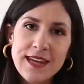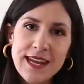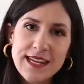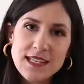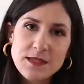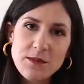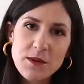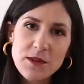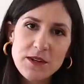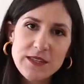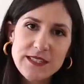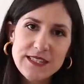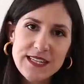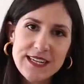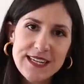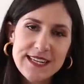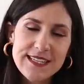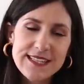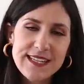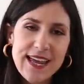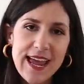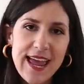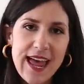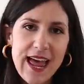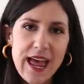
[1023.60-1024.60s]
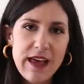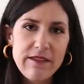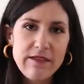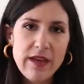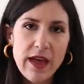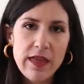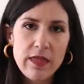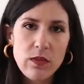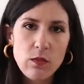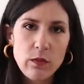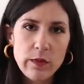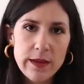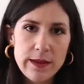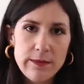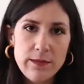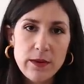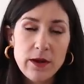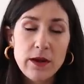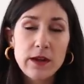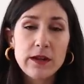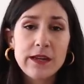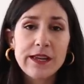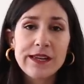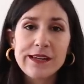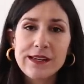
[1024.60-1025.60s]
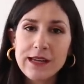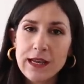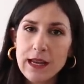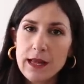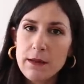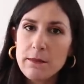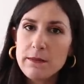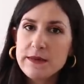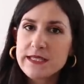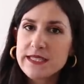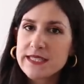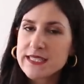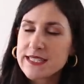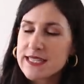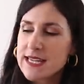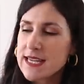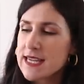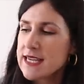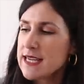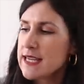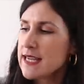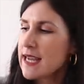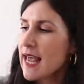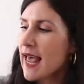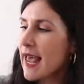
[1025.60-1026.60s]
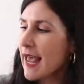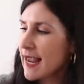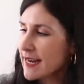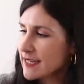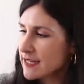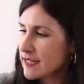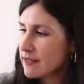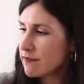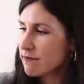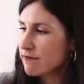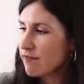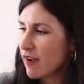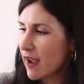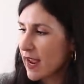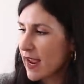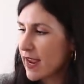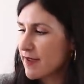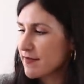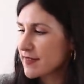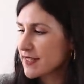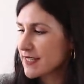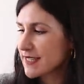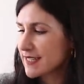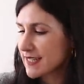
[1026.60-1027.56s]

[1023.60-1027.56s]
The next pair of sneakers I have are the Reebok Club C85